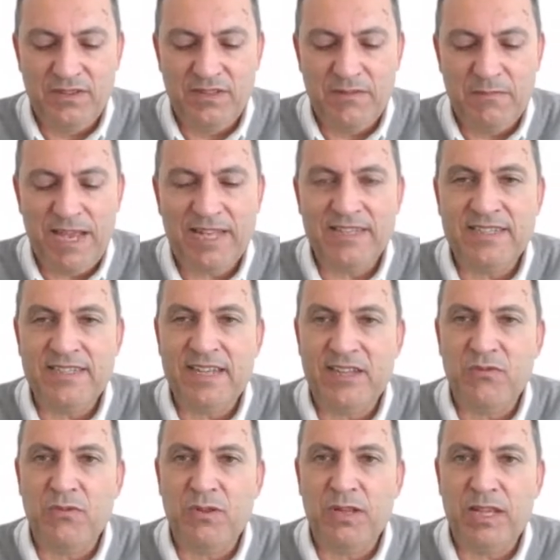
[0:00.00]
demands
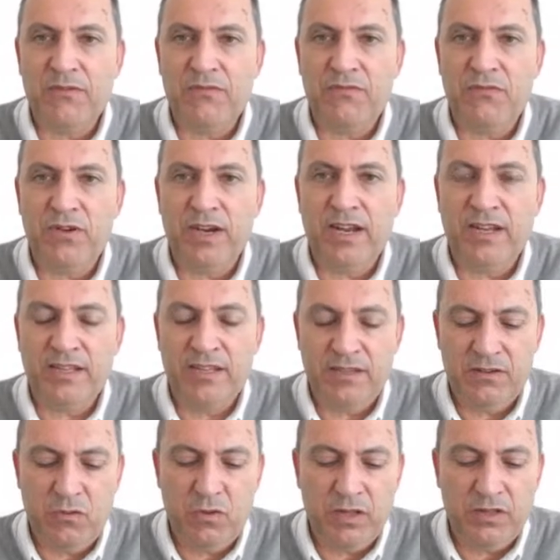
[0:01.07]
that we will have
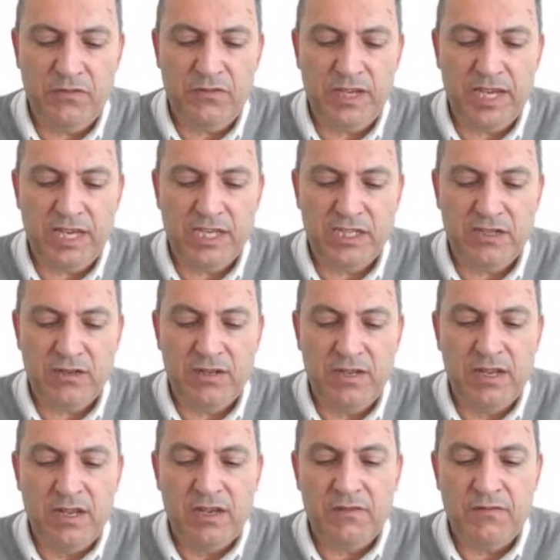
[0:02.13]
regarding qualification
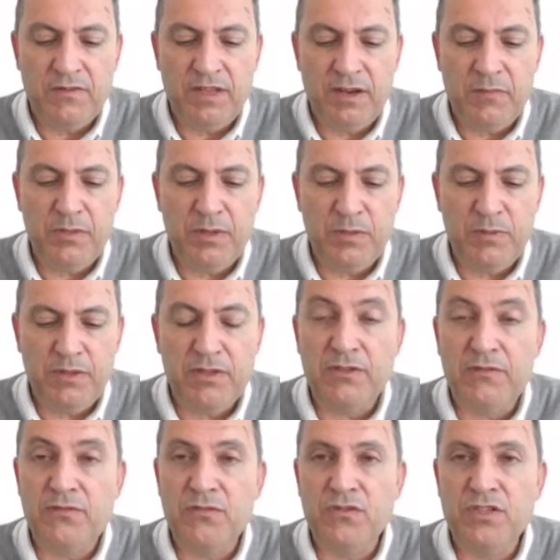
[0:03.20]
of their people in
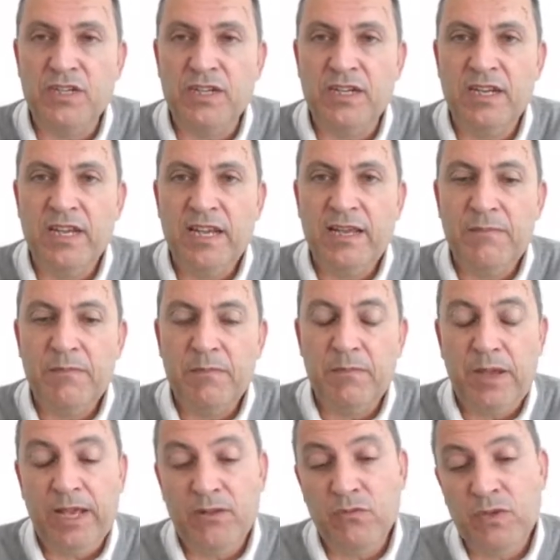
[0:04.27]
the future.
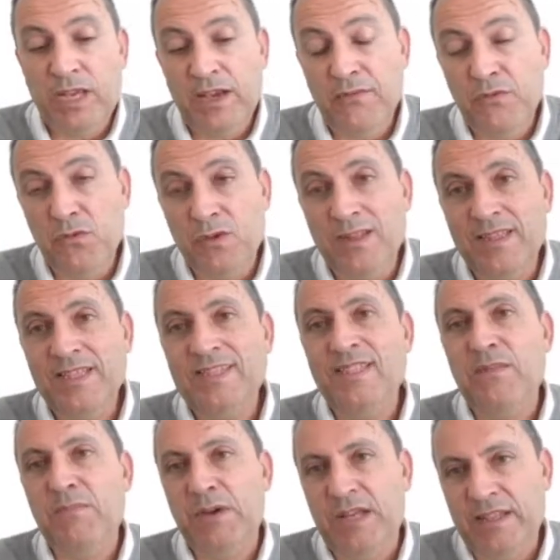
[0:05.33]
And we have to
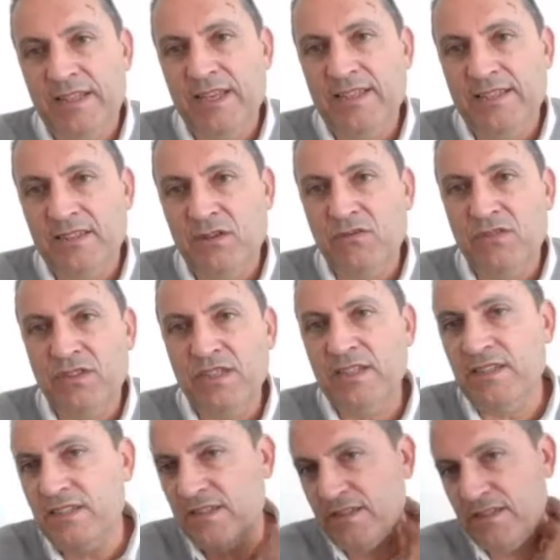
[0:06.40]
anticipate those
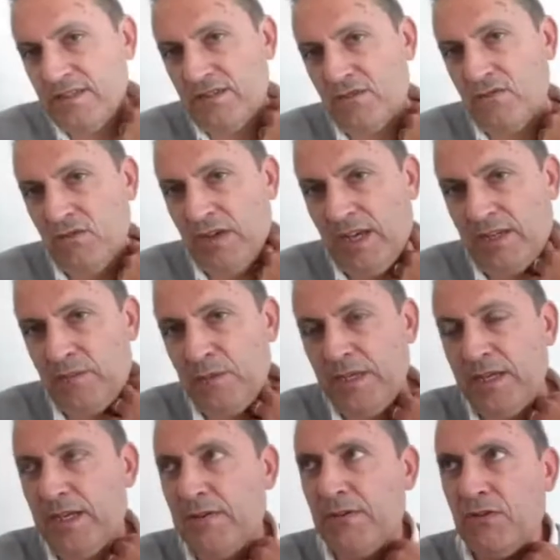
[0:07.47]
needs. So we are
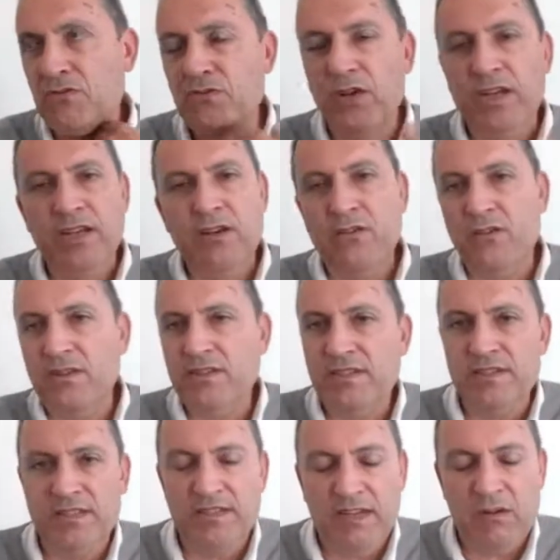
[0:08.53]
speaking about training
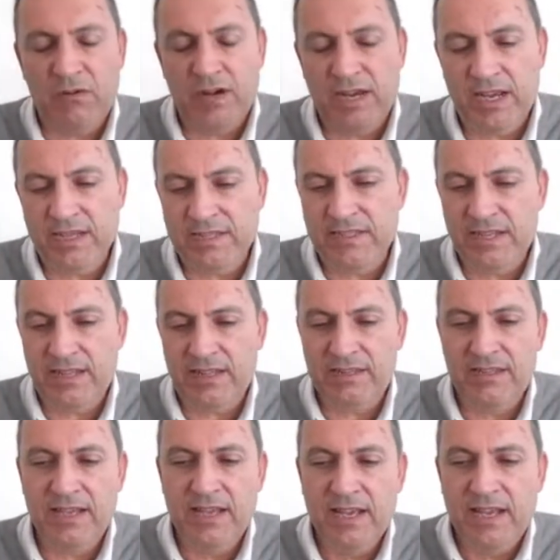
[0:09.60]
courses, in our case,
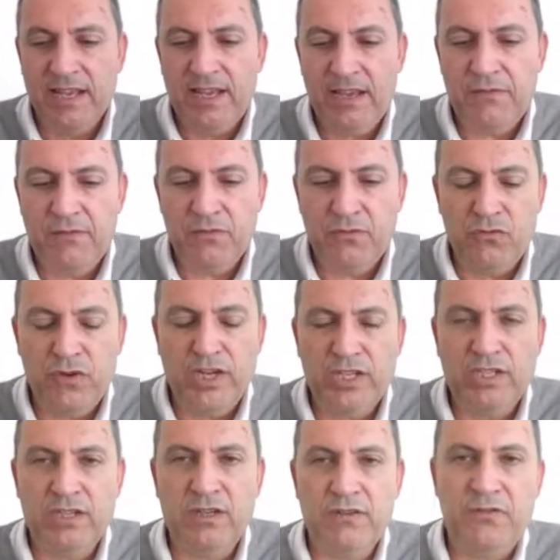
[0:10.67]
that have a
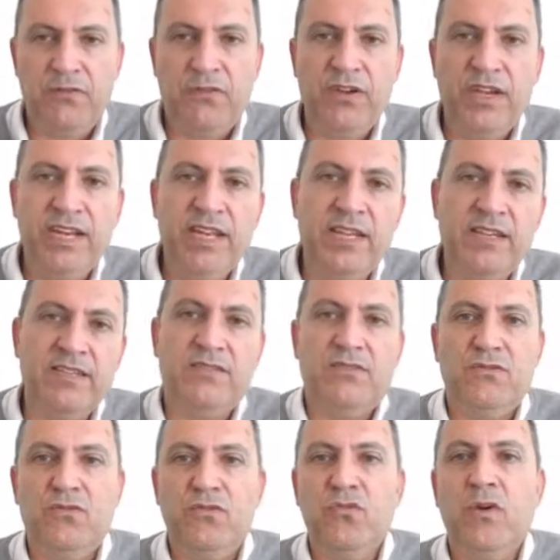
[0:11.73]
duration of 3
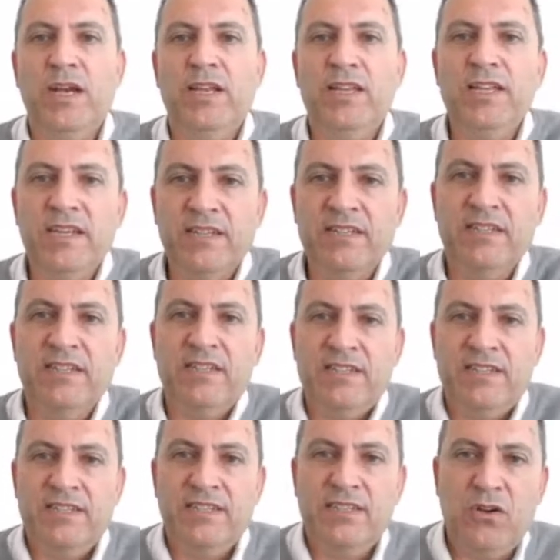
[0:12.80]
years to 1 year.
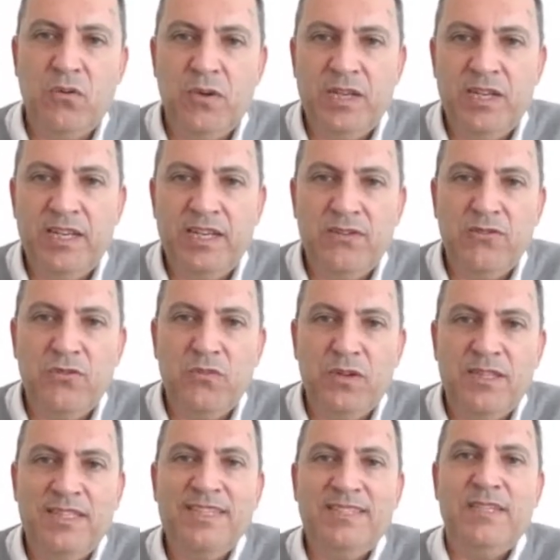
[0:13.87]
So we need to
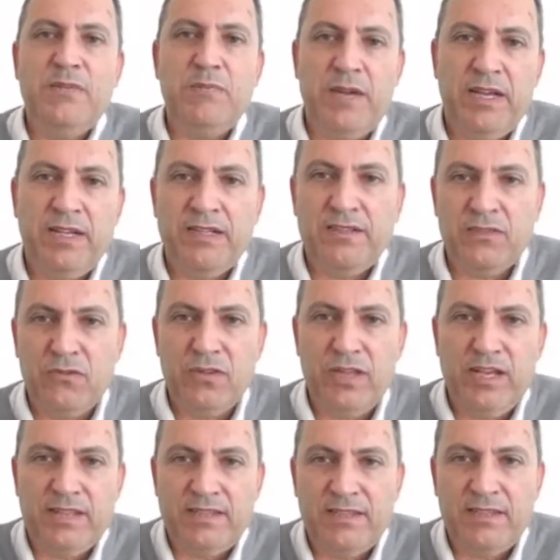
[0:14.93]
anticipate so
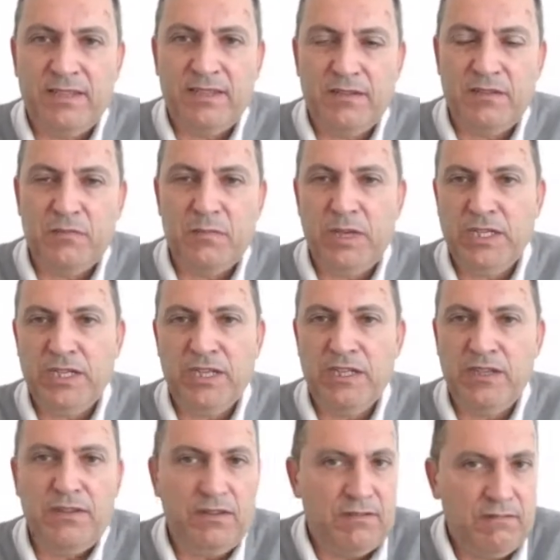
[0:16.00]
that
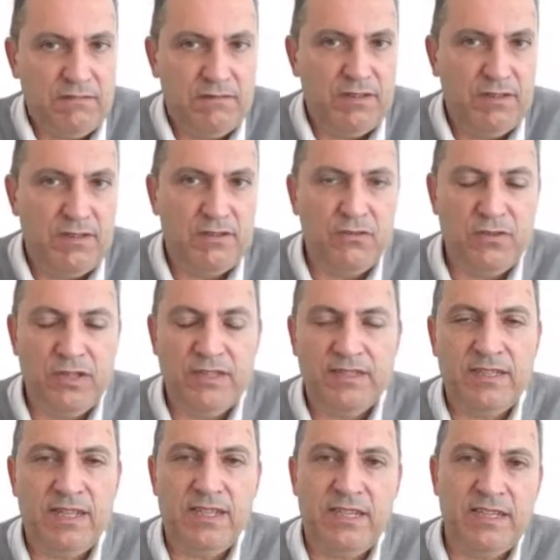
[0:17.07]
especially the
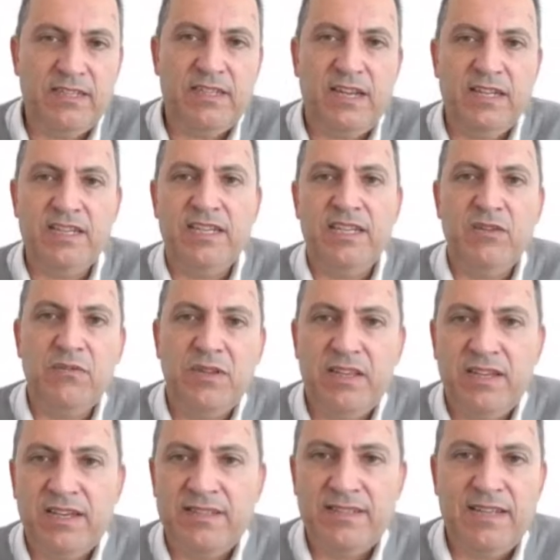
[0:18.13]
students that are starting here
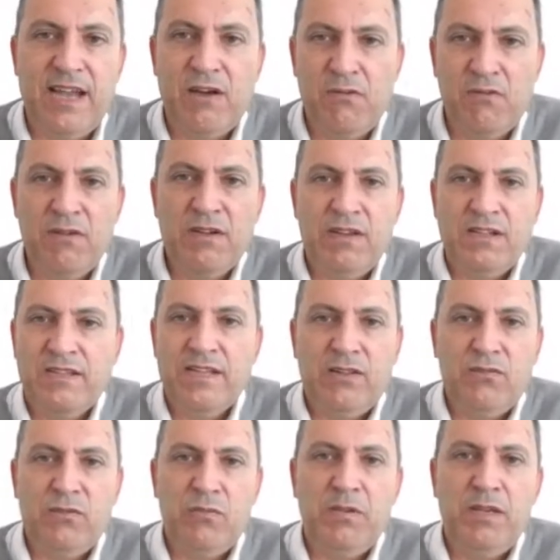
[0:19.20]
with us now,
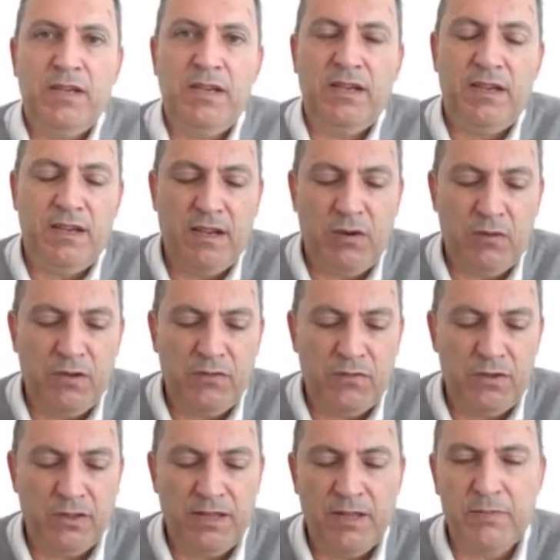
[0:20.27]
that will be going
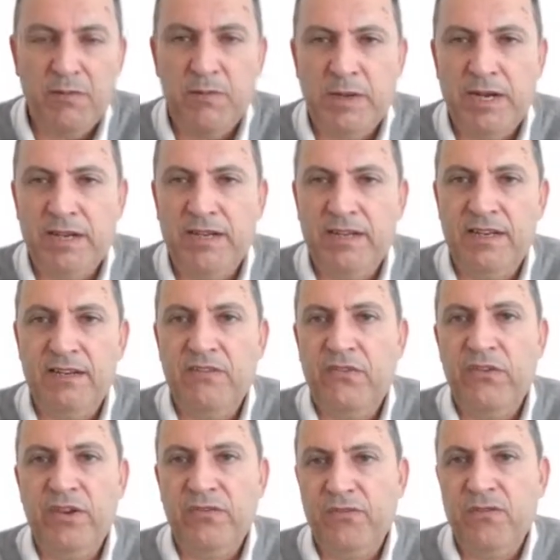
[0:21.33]
for the labor market in
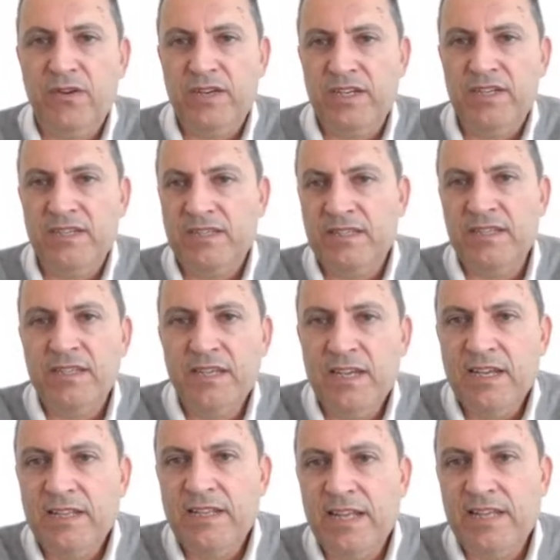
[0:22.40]
3-4 years,
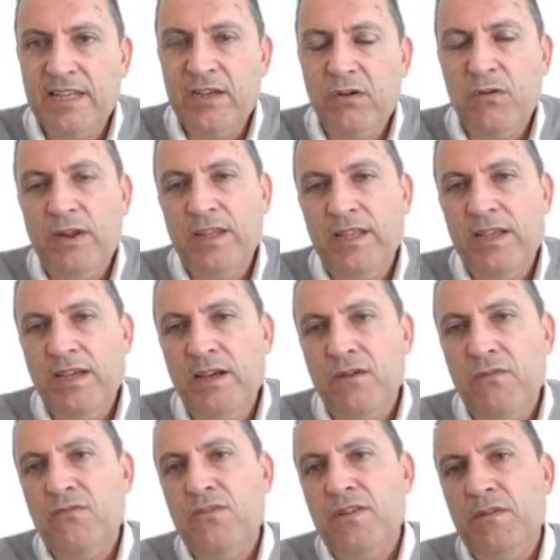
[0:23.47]
that they already
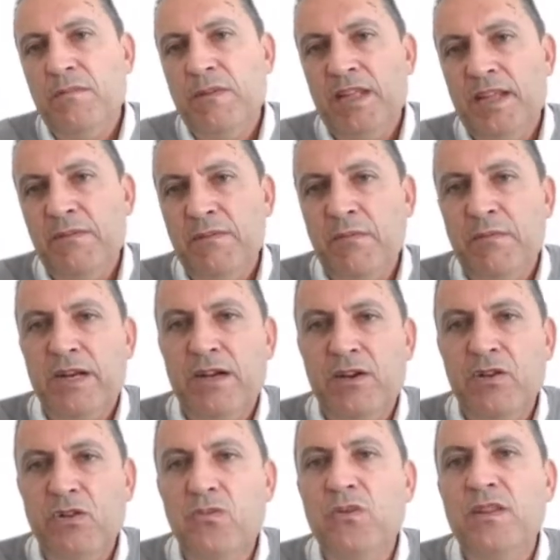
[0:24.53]
go for the labor
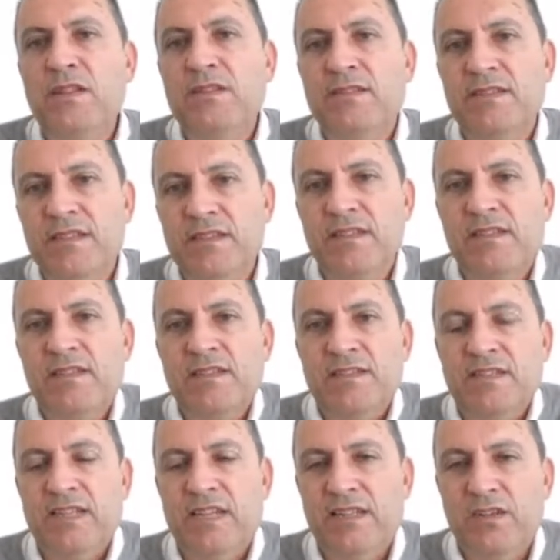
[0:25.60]
market with the
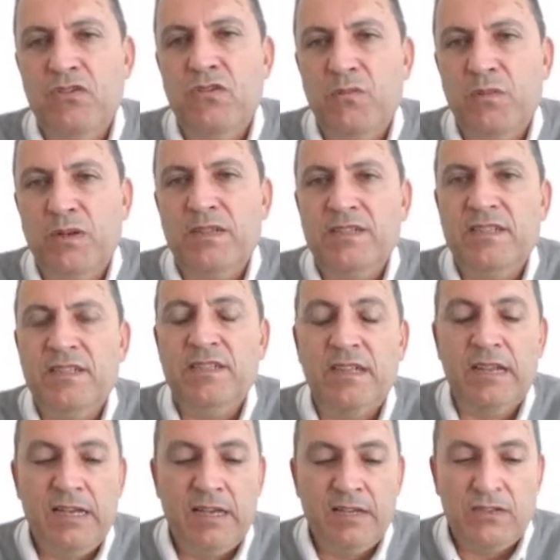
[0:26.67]
skills that the companies need.
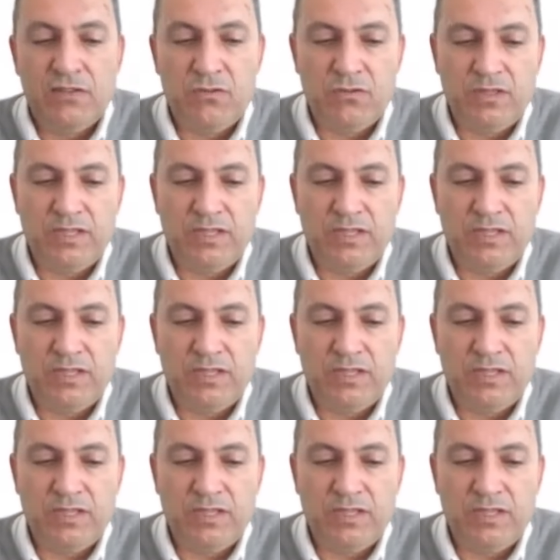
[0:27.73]
So